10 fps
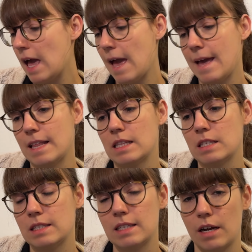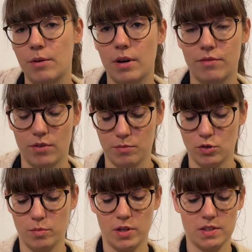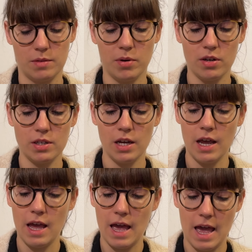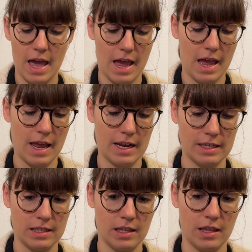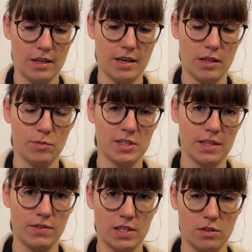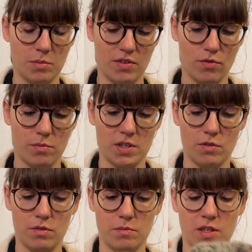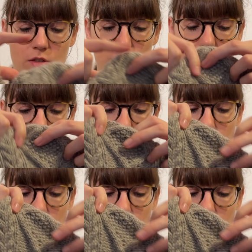and Sarah from Two Birds in a Pod, and the yarn was gifted to me from the Rerum Natura.